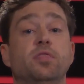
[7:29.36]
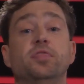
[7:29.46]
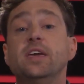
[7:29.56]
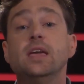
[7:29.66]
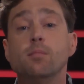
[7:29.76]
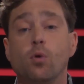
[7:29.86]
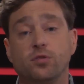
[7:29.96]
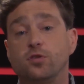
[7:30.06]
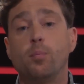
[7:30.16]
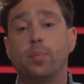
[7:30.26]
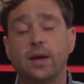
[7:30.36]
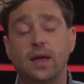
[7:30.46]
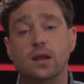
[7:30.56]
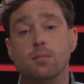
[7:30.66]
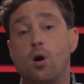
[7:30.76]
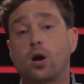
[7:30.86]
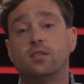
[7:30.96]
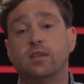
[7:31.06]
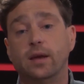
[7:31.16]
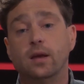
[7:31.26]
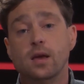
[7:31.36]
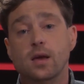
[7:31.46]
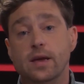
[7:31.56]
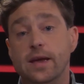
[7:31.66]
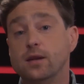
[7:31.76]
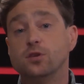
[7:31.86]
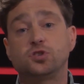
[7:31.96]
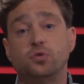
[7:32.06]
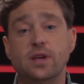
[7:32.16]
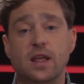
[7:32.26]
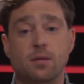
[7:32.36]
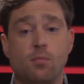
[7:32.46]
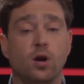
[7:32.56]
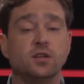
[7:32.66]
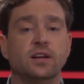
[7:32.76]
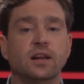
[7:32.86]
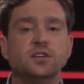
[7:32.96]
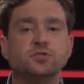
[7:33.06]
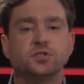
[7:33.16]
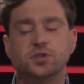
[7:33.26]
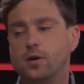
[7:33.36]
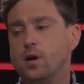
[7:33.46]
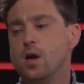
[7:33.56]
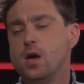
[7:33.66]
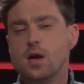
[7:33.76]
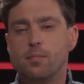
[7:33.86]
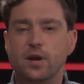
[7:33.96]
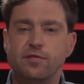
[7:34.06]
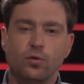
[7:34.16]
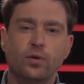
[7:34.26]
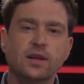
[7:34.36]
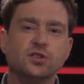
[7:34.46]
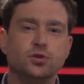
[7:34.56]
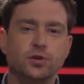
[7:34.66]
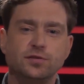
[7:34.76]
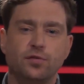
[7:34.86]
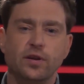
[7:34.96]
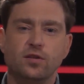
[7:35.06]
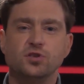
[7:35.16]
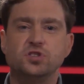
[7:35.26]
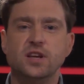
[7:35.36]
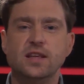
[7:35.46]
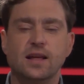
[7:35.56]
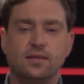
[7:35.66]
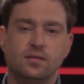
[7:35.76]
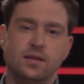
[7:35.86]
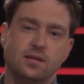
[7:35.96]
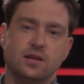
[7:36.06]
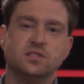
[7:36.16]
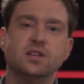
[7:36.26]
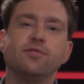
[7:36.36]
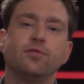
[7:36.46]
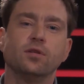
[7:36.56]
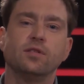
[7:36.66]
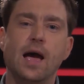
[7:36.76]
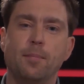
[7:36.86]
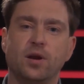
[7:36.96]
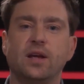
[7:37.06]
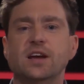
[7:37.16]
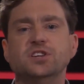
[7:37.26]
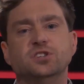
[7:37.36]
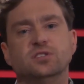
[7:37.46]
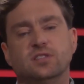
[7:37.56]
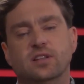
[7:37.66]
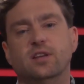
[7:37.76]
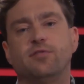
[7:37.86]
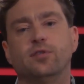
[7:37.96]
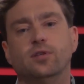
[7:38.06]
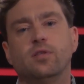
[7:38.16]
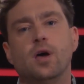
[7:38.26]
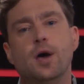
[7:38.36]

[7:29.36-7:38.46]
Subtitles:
theme or topic in the marketing industry and in marketing literature. But if you really search for it, you see that there's different applications and different